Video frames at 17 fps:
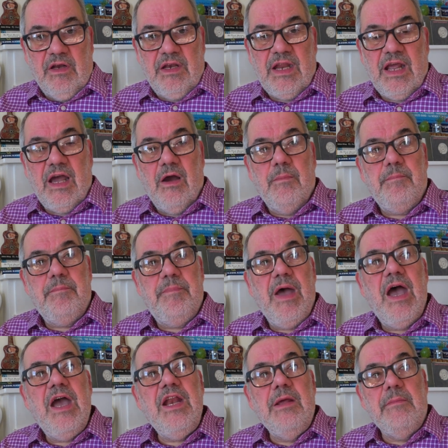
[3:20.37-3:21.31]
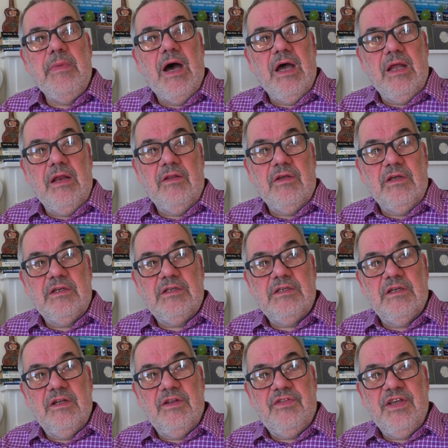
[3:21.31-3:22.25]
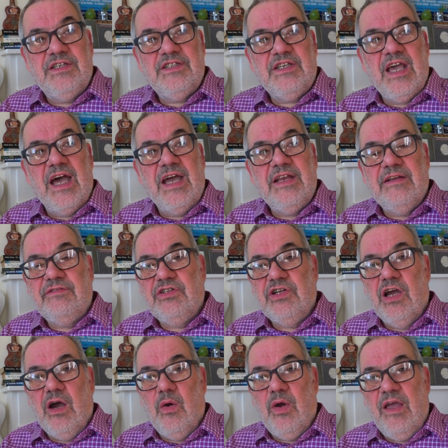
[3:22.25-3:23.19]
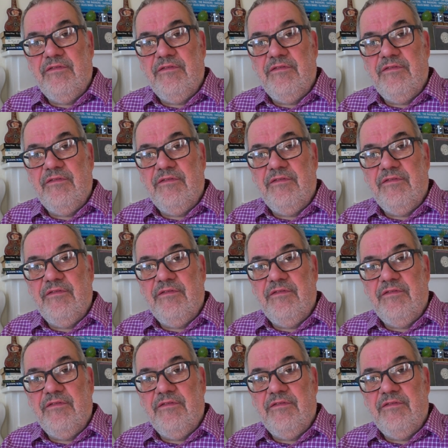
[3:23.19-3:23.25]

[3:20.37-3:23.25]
Now, bearing in mind that this kind of show,